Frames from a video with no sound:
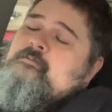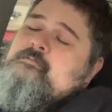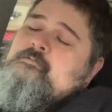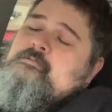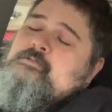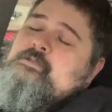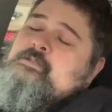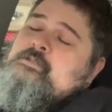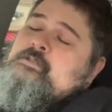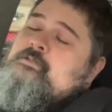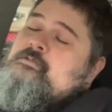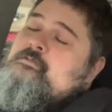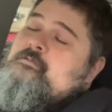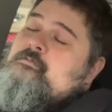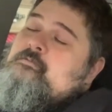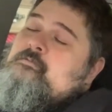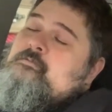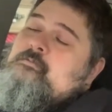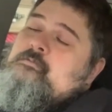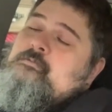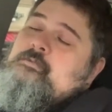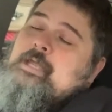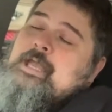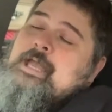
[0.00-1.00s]
just,
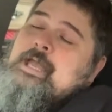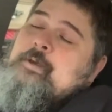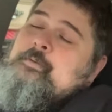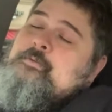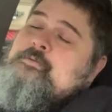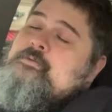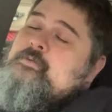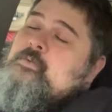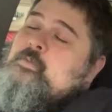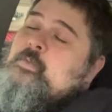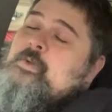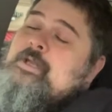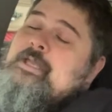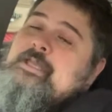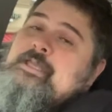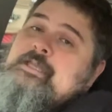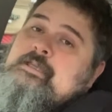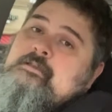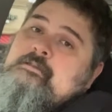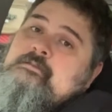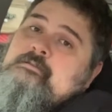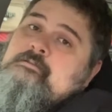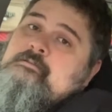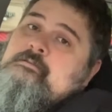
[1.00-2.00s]
I was
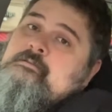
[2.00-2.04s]
awake.